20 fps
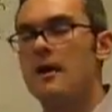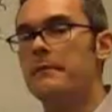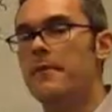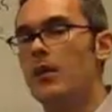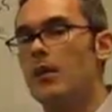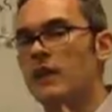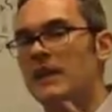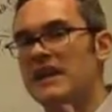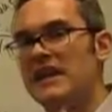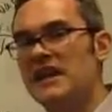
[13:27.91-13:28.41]

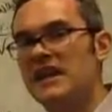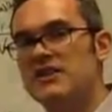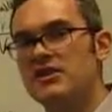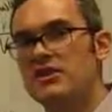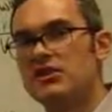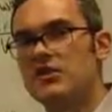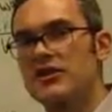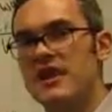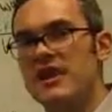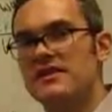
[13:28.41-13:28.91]
But we need
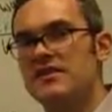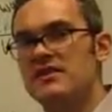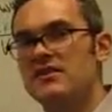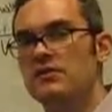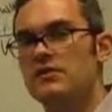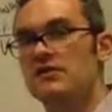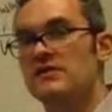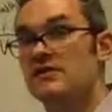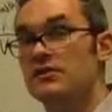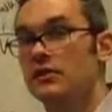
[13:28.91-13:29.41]
to train
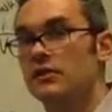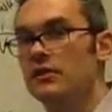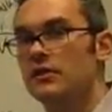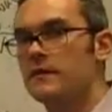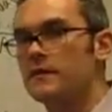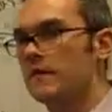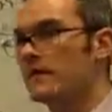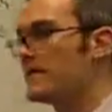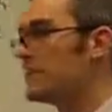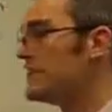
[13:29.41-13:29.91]
students to look for